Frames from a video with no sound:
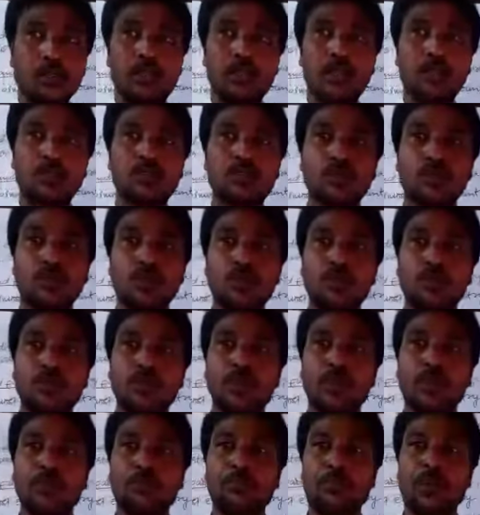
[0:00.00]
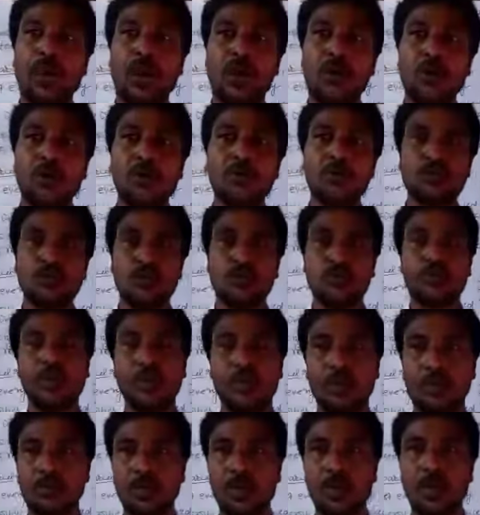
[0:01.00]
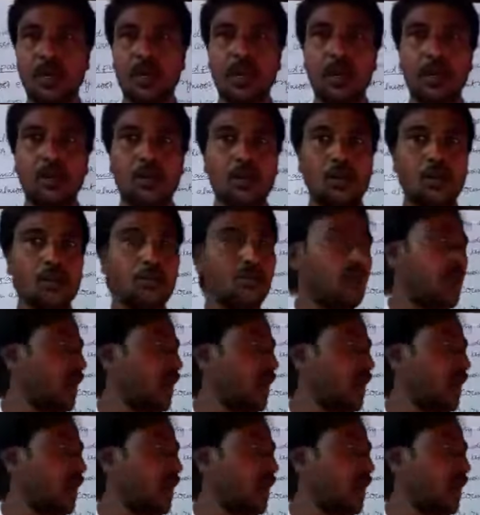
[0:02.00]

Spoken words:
there should be power should be applied or